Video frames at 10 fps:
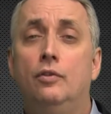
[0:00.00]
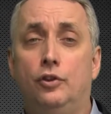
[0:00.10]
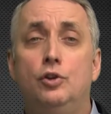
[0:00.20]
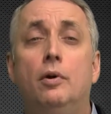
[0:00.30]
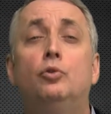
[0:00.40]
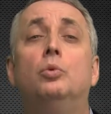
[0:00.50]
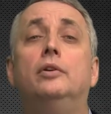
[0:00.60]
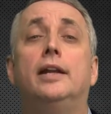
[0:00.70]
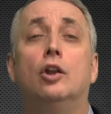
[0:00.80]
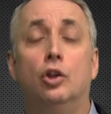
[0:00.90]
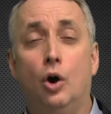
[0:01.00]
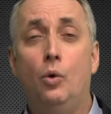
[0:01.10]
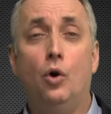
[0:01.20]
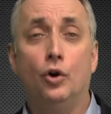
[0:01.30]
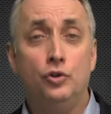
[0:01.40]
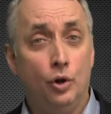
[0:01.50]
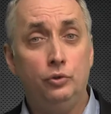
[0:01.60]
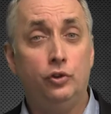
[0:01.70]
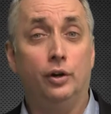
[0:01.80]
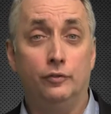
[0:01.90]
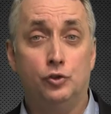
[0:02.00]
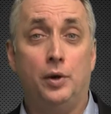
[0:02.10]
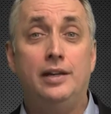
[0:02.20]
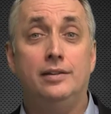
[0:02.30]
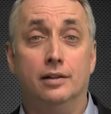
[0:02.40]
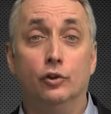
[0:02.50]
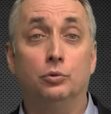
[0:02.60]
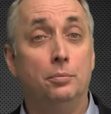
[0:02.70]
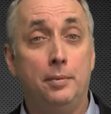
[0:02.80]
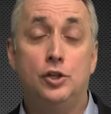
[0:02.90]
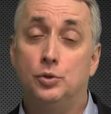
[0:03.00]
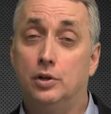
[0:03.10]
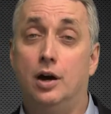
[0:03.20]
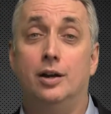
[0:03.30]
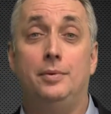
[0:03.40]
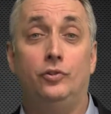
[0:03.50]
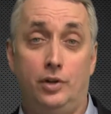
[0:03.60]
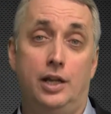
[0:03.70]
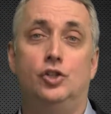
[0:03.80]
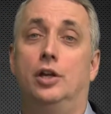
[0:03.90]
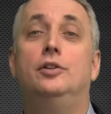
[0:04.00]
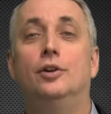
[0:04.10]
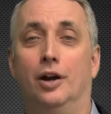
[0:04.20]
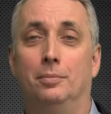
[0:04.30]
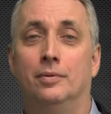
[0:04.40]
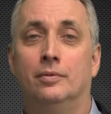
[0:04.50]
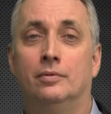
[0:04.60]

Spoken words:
the US will need low or no tariff trade deals with major economies in Asia and Europe.